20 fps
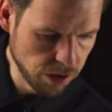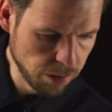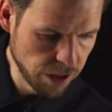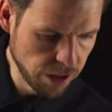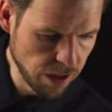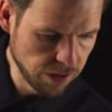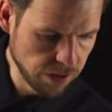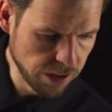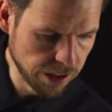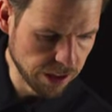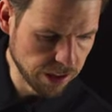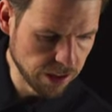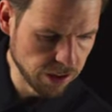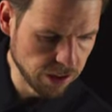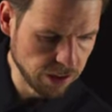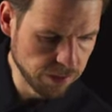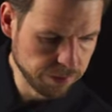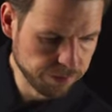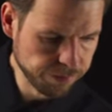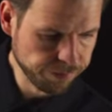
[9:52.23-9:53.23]
behaves like this.
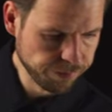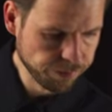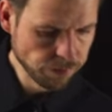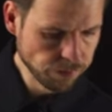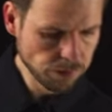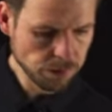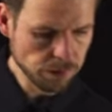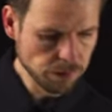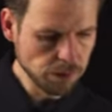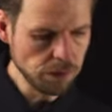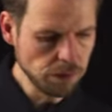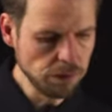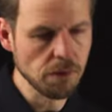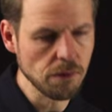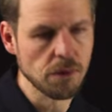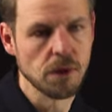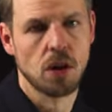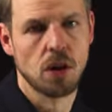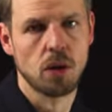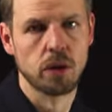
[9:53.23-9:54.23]

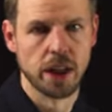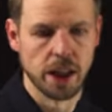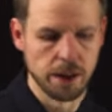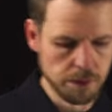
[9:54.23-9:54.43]
Okay,